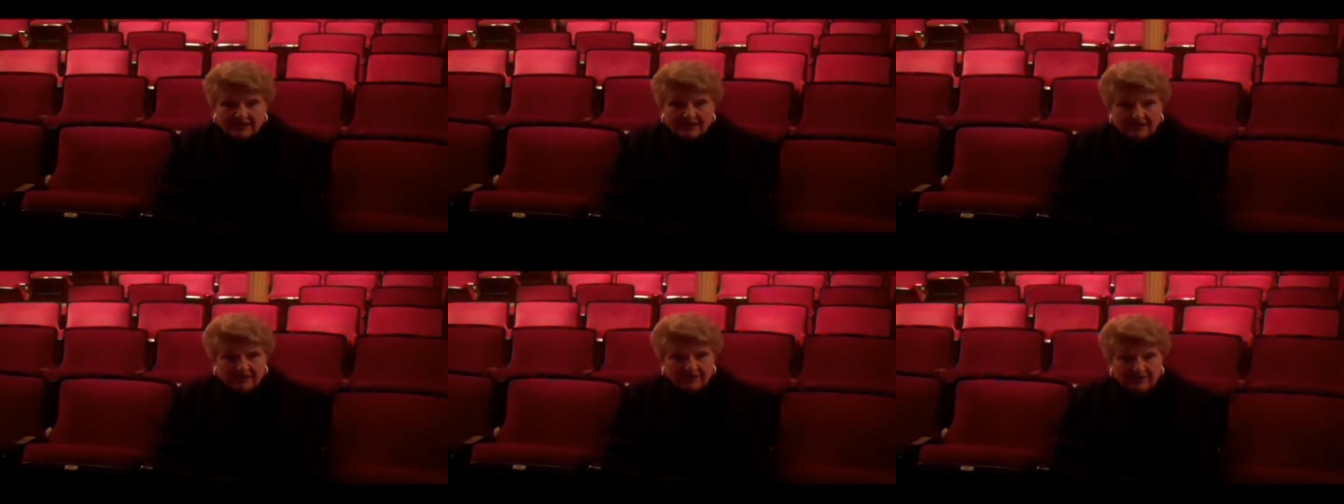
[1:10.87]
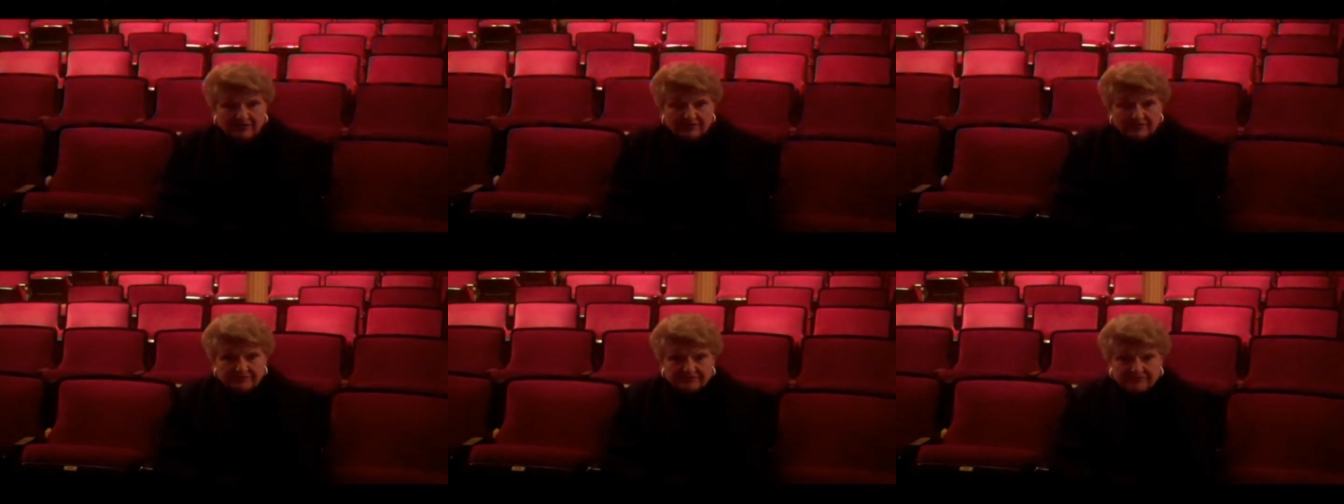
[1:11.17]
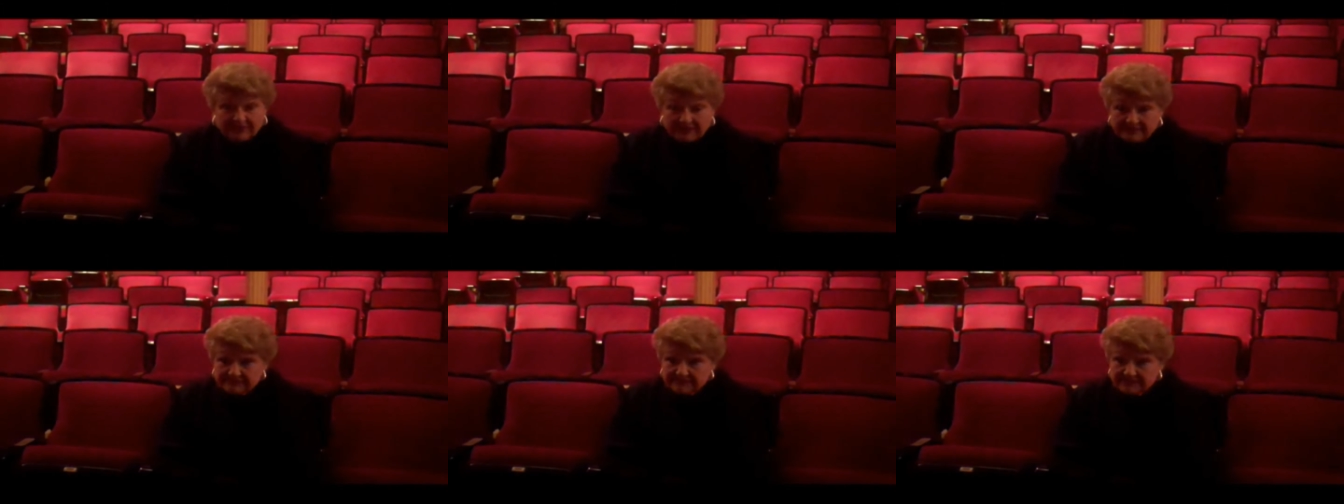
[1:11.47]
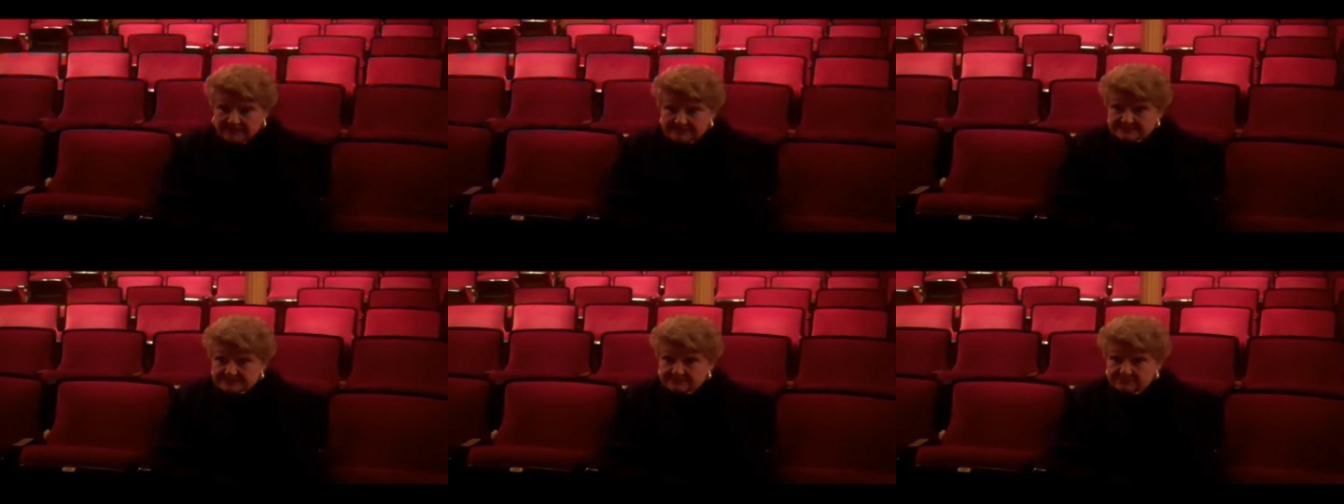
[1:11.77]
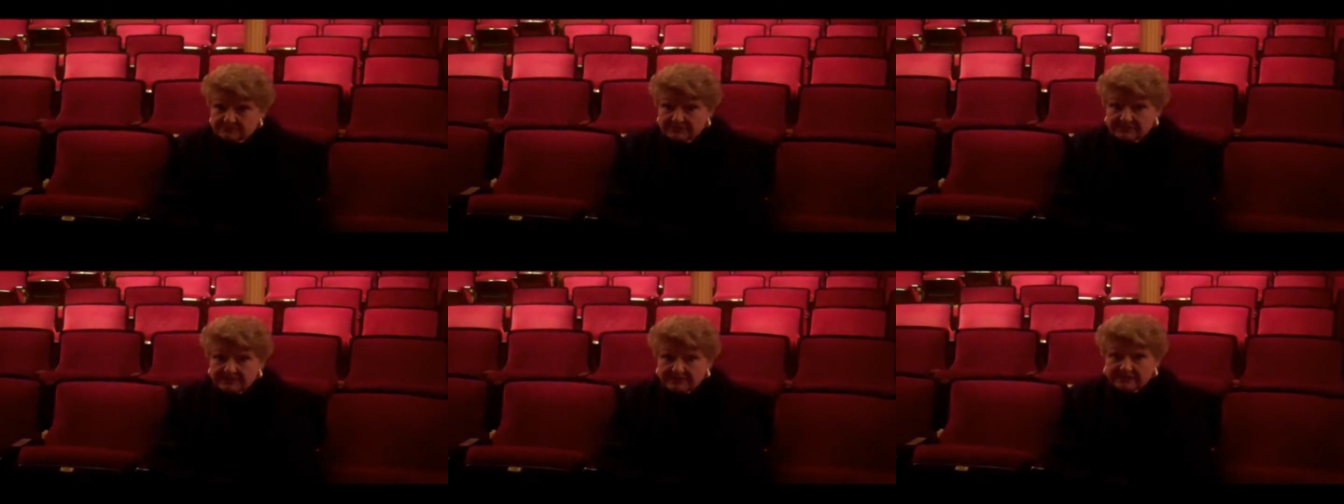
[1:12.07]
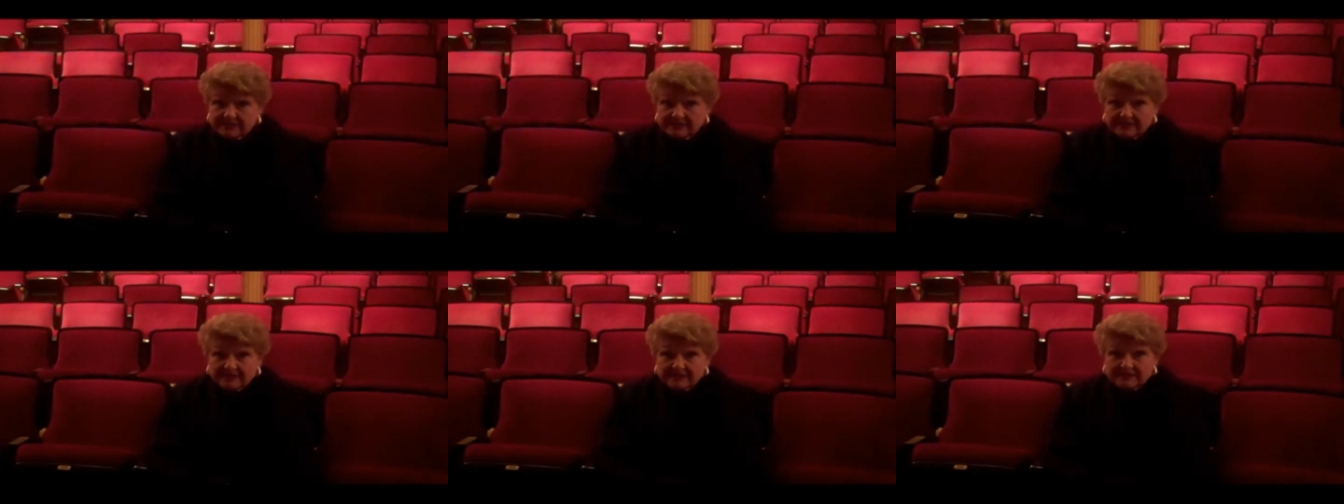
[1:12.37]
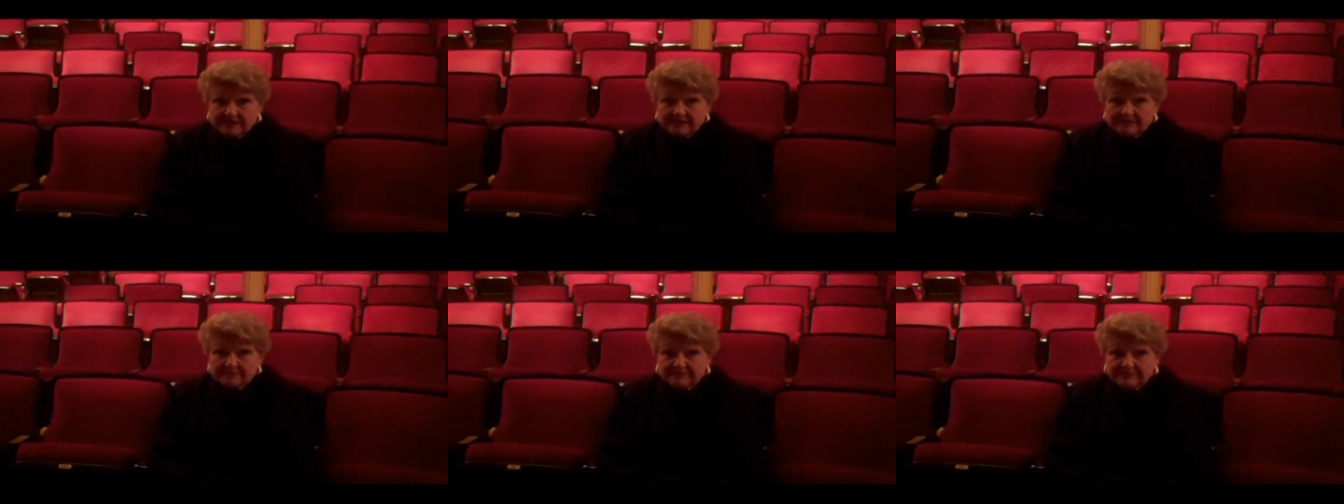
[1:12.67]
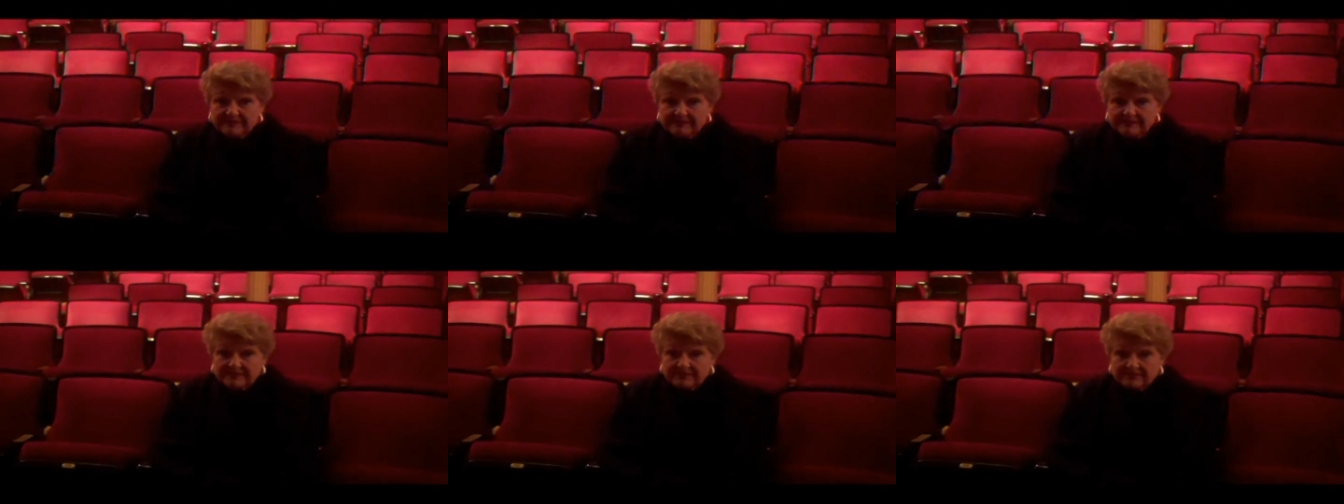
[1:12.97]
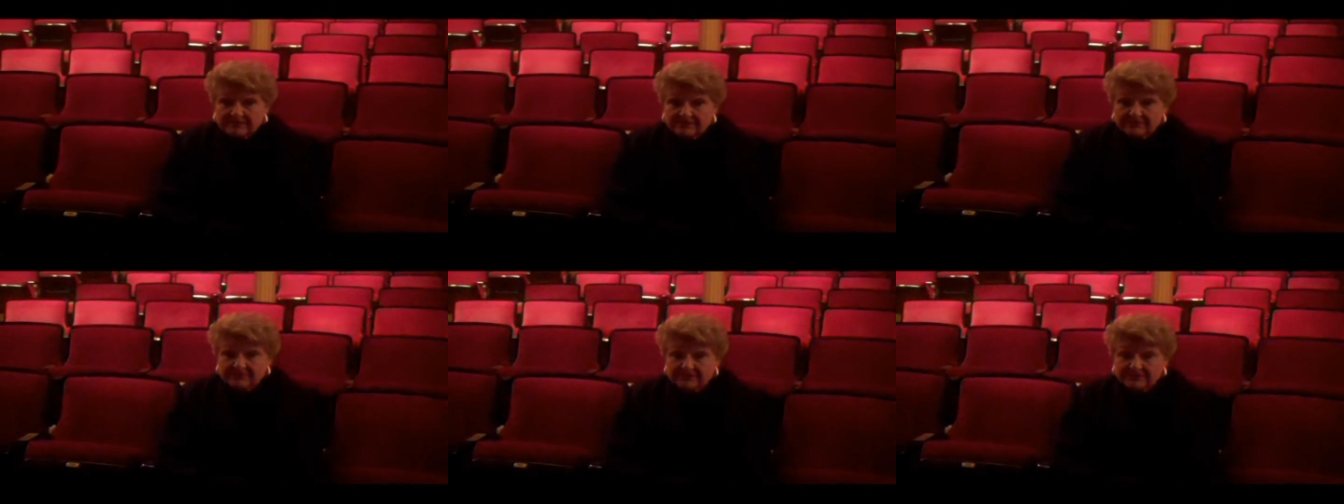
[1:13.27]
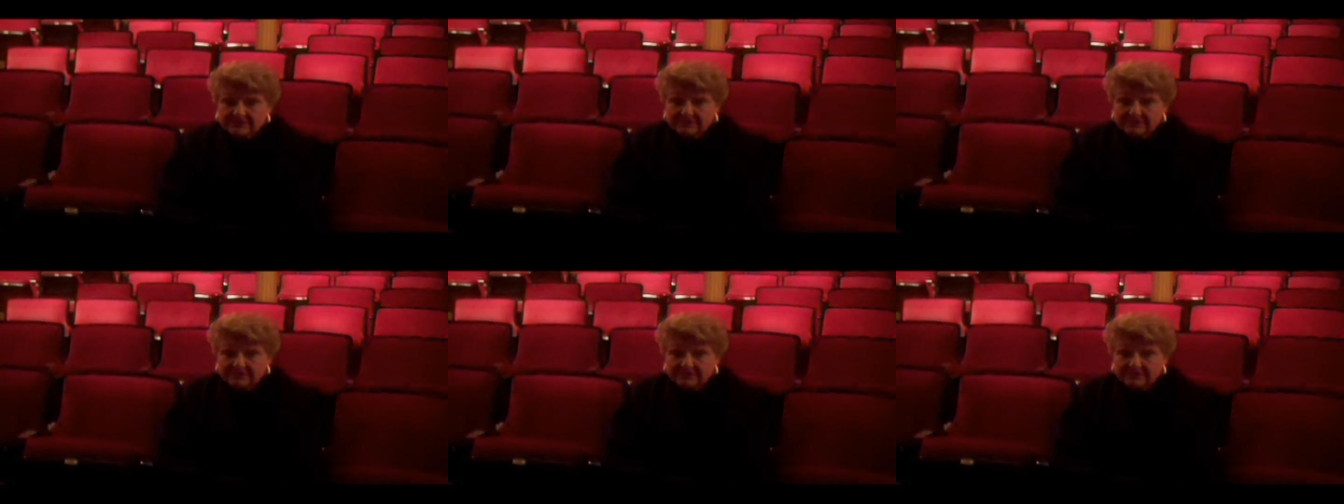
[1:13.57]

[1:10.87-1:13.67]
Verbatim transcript: uh, five nights a week and had been there,